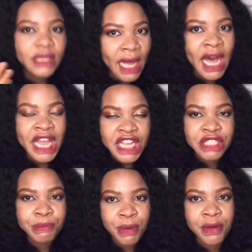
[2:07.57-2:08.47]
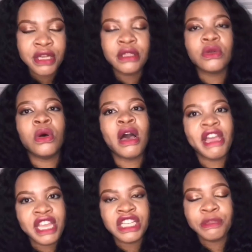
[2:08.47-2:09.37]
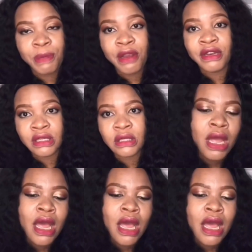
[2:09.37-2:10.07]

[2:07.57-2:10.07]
our aging parents or our aged parents?